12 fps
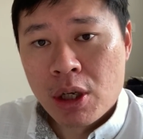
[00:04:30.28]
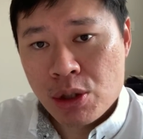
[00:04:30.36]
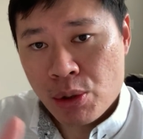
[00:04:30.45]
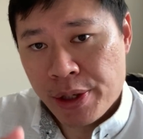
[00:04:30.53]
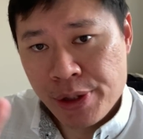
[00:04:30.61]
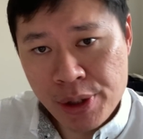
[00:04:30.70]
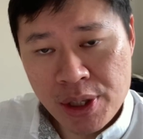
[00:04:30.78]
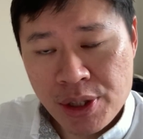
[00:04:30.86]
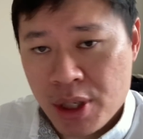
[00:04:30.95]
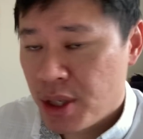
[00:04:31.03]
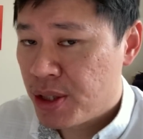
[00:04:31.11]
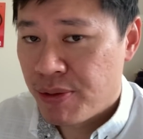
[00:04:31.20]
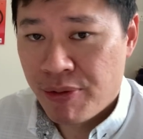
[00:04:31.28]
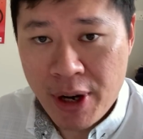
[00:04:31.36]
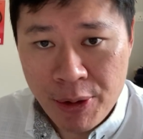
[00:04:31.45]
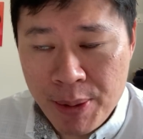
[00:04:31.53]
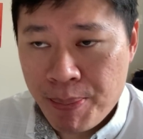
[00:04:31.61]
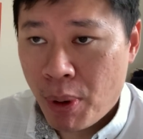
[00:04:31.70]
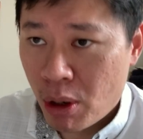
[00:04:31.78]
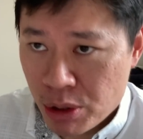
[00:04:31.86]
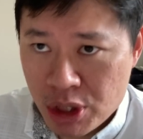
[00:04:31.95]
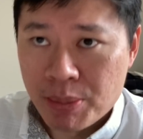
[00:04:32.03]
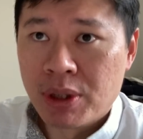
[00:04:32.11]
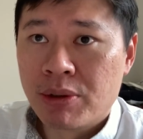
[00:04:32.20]
So as you can see, it's very
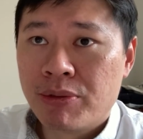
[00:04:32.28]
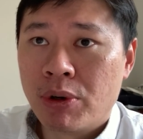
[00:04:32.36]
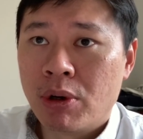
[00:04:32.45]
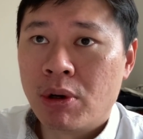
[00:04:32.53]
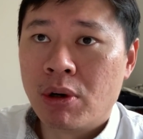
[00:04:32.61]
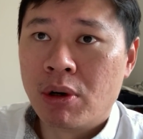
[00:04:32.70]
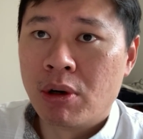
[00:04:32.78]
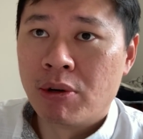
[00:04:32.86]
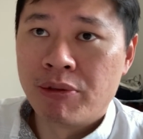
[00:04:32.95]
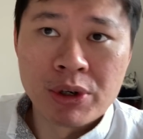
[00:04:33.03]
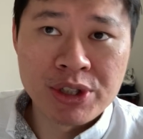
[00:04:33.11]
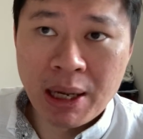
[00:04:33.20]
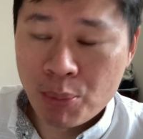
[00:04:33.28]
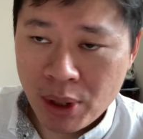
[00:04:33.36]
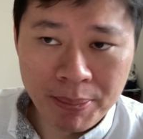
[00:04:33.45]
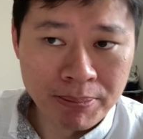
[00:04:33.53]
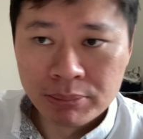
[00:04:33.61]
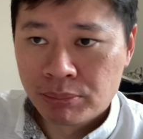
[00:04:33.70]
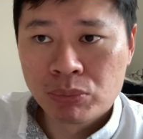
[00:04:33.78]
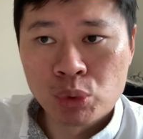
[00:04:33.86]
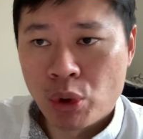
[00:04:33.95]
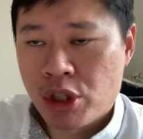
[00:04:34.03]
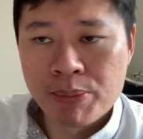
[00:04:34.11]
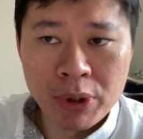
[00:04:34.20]
possible for someone
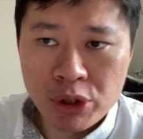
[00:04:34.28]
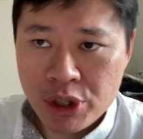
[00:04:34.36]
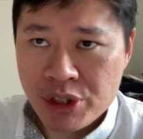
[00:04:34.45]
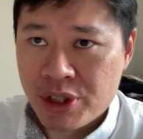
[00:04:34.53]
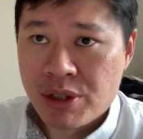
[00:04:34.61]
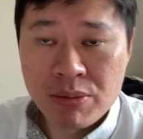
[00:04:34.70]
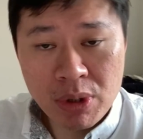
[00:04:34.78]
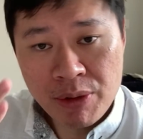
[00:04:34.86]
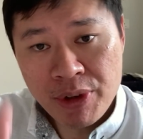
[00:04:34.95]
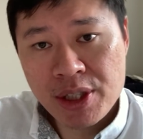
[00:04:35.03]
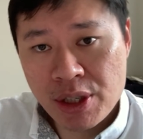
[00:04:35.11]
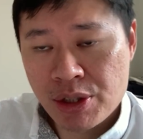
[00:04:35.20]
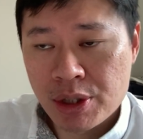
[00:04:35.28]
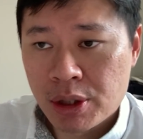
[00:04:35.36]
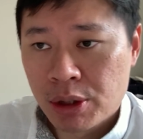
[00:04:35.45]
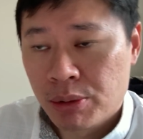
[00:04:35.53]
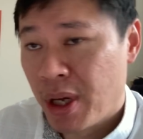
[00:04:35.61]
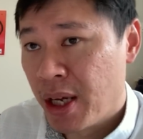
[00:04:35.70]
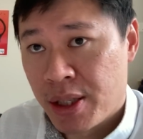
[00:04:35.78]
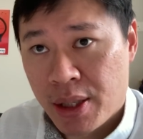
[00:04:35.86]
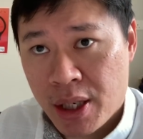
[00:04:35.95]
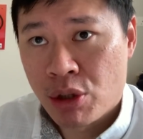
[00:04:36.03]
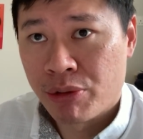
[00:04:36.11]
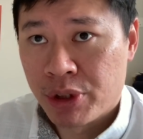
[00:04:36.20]
to actually purchase this, even as a single at
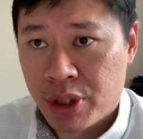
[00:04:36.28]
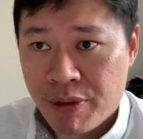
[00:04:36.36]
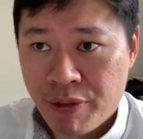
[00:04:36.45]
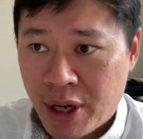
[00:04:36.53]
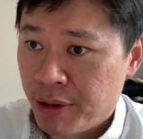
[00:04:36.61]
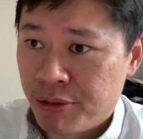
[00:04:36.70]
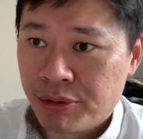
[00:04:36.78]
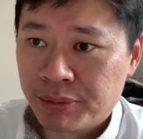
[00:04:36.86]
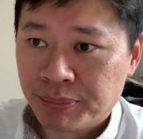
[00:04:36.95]
age of 35.